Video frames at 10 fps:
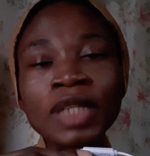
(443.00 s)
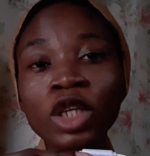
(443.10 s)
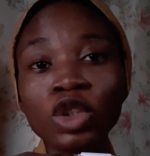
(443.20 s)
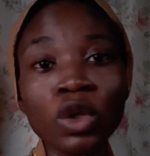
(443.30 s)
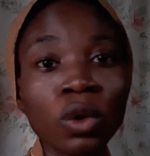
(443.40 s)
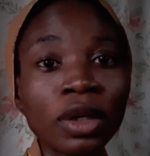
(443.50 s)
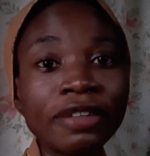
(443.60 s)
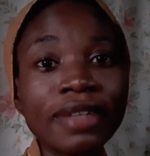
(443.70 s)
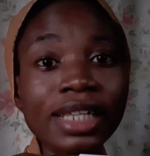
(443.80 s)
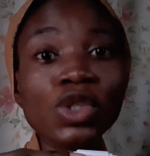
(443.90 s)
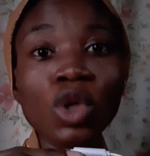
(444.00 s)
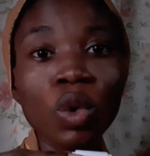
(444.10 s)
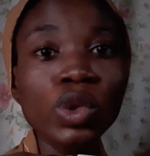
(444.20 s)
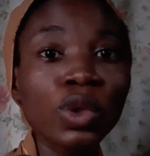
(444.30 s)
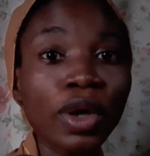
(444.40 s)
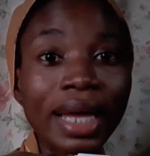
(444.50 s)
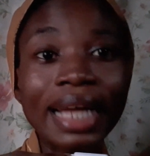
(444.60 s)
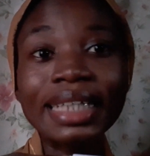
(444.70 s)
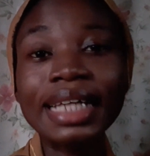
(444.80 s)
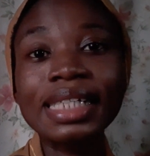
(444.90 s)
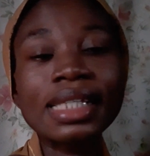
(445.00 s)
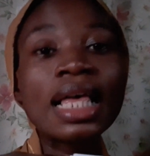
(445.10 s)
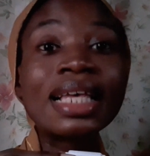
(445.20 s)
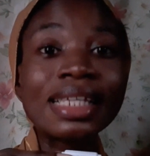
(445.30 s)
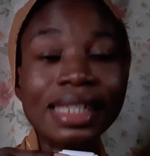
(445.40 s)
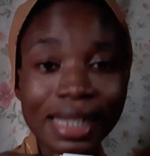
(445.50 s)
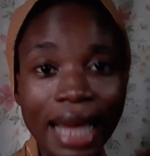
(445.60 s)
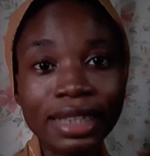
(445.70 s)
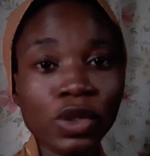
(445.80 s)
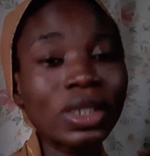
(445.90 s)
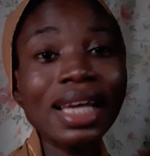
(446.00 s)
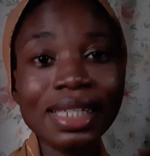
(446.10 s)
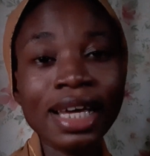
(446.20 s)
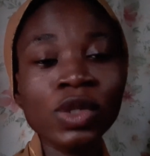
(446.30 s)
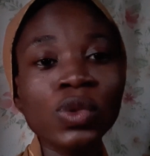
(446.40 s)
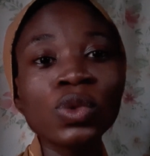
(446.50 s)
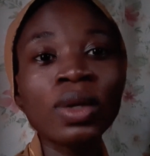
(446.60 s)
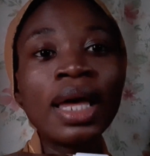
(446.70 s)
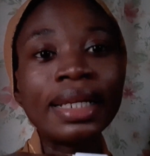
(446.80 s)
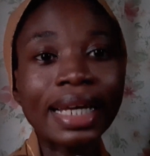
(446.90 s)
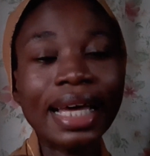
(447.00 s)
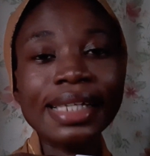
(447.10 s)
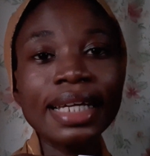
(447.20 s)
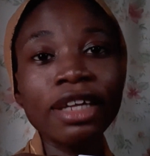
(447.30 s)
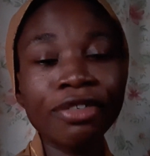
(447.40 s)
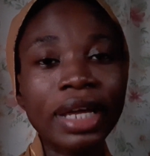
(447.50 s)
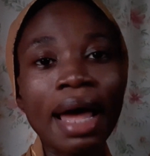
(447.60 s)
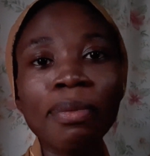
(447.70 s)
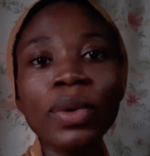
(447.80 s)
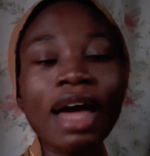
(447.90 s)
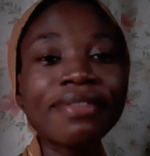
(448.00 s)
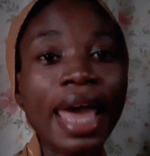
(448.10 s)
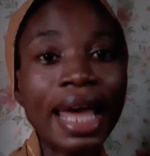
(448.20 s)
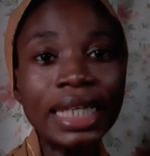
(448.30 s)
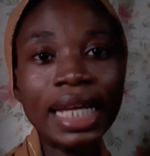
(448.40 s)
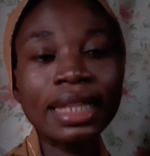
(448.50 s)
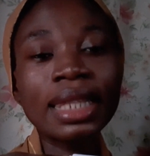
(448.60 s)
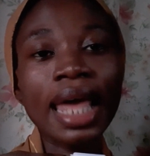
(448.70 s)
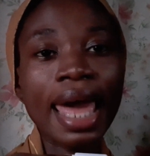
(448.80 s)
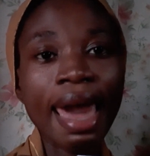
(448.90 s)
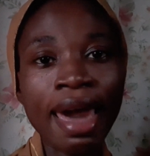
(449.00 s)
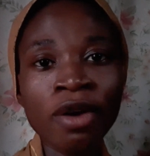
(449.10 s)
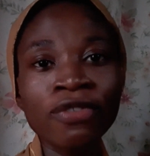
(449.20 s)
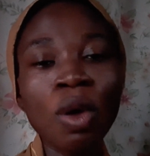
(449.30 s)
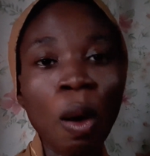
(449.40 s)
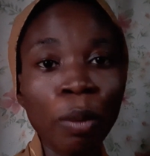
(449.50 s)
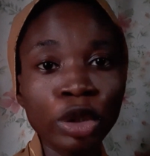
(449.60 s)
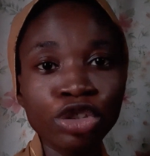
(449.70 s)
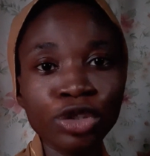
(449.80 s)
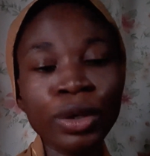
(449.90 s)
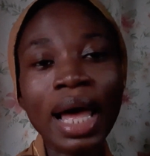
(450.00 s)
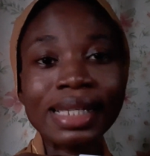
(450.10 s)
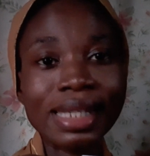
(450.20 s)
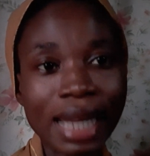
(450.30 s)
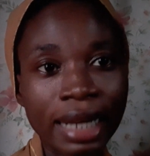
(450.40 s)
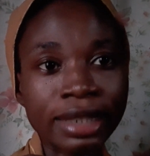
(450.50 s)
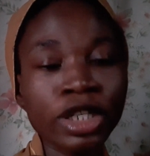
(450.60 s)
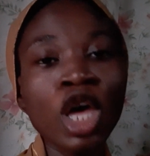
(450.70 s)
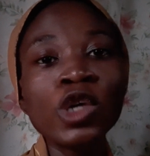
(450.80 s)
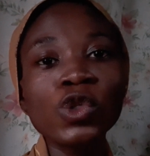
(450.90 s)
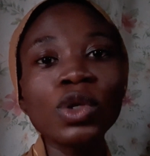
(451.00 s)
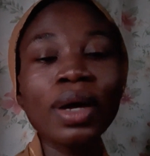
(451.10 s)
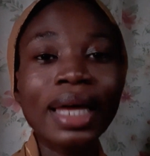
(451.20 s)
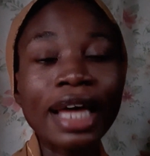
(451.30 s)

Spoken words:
if that is your goal, so your guideline is styling. So that's the last one. So like I said, a recap: we have hair length, hair health, moisture, and styling. So your